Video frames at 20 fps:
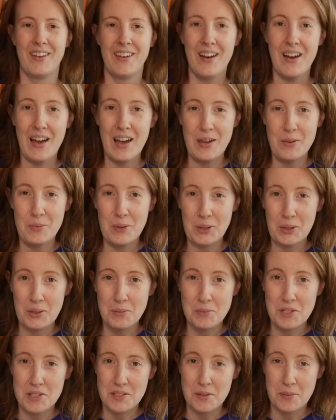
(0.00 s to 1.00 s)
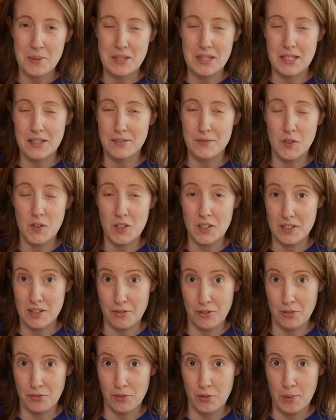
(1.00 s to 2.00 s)
Hi, welcome to something that's very
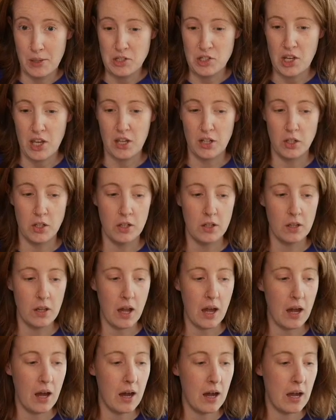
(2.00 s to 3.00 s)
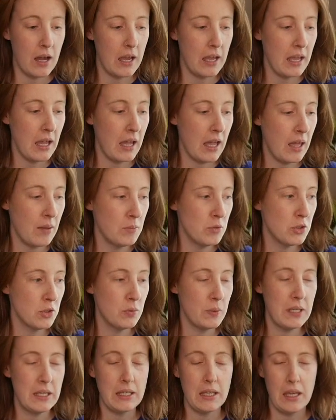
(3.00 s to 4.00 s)
different for my channel. I am
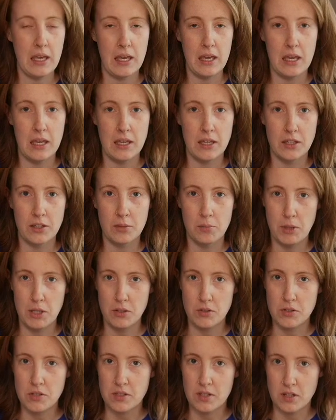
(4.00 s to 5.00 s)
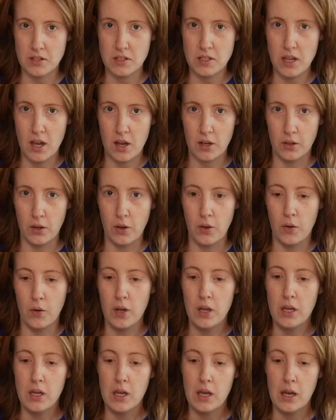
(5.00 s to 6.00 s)
doing a Camino de Santiago
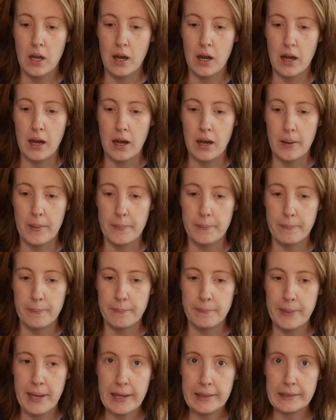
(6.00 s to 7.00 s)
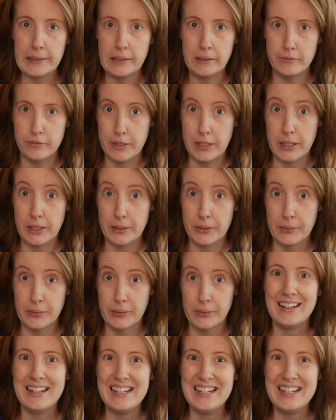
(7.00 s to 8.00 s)
packing video.
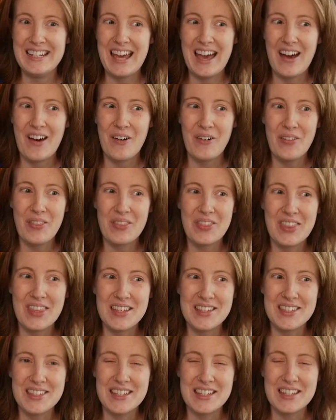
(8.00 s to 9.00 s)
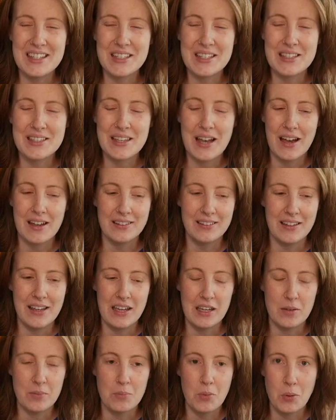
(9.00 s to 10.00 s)
Now, this is
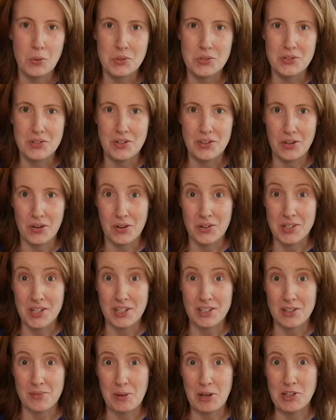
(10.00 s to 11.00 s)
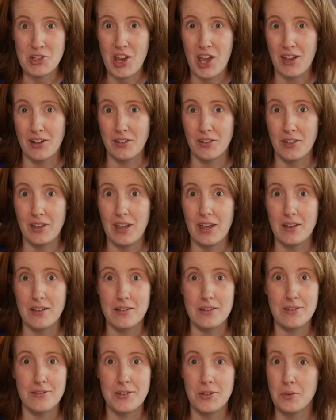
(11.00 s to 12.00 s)
unlike most of the content on my channel,
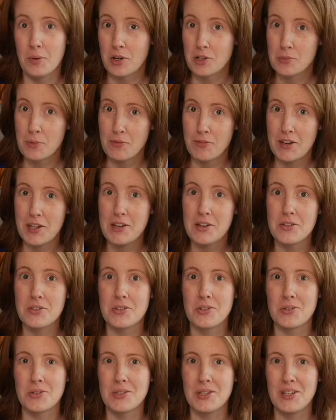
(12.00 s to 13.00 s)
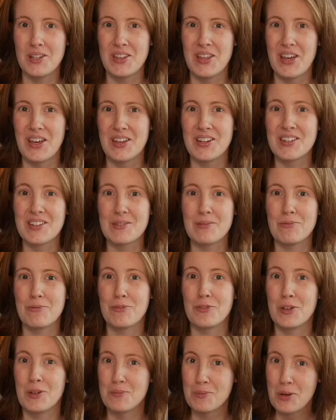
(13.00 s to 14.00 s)
and if you watch my videos, you'll see that
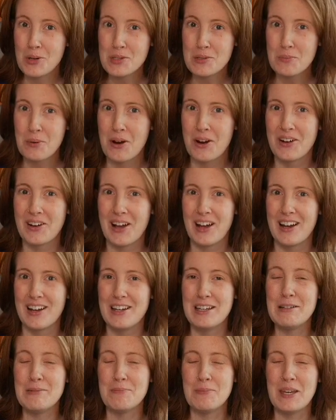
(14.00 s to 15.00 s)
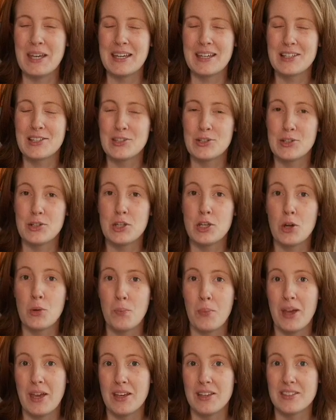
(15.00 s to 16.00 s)
for the most part, I make
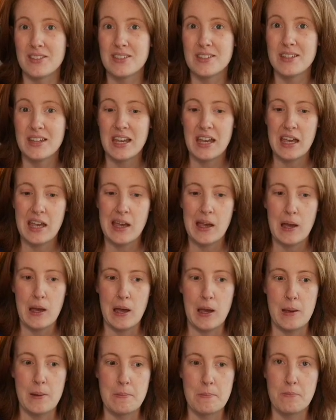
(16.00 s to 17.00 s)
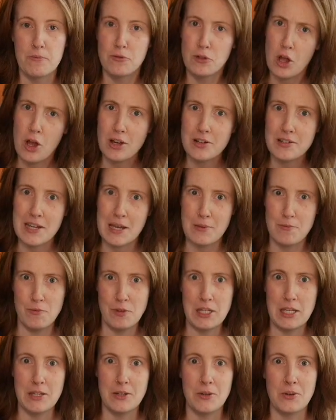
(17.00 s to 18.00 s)
studio-based vlog type
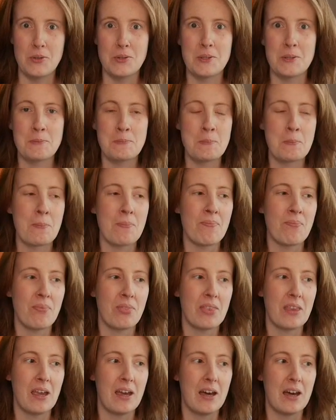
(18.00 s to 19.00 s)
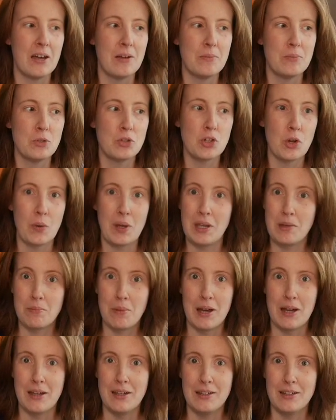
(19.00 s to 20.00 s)
videos showing
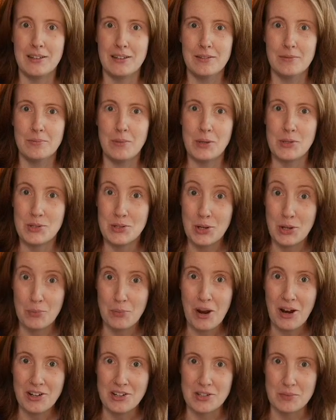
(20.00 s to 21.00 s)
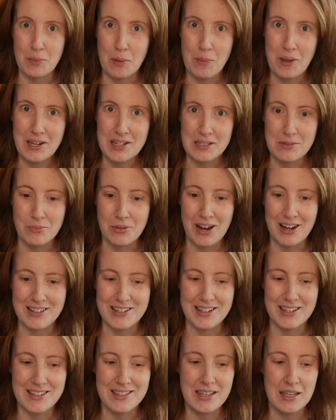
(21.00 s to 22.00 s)
my studio practice, my painting
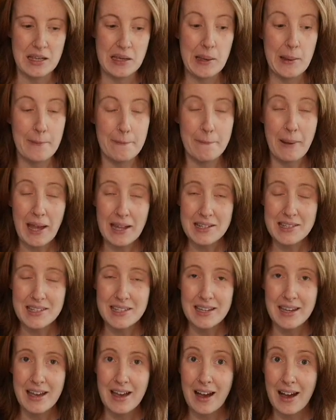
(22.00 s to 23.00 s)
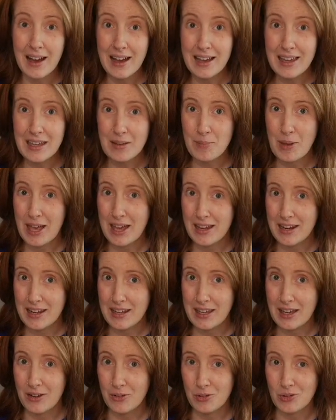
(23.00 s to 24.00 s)
practice. But I am
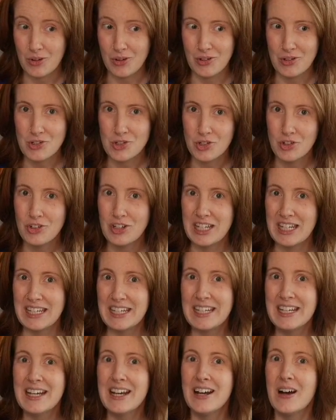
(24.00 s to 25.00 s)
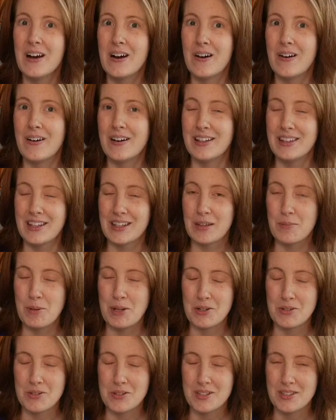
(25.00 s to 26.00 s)
heading out on a journey on the
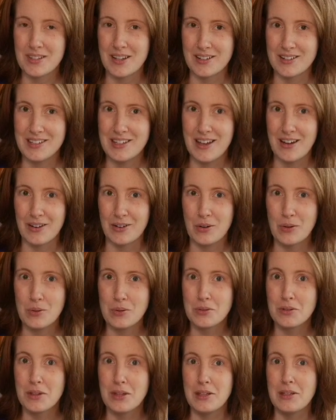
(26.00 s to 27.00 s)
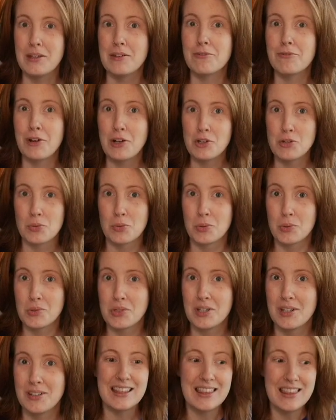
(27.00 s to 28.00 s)
Camino de Santiago, the French route.
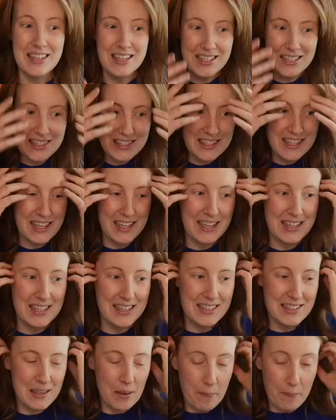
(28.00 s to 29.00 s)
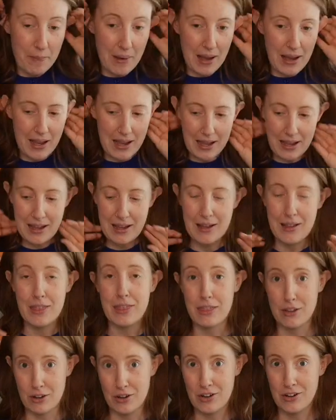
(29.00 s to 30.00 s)
This is my
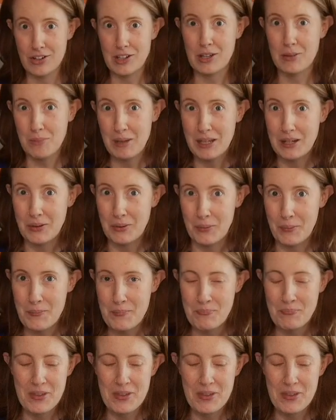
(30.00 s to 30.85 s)
third Camino.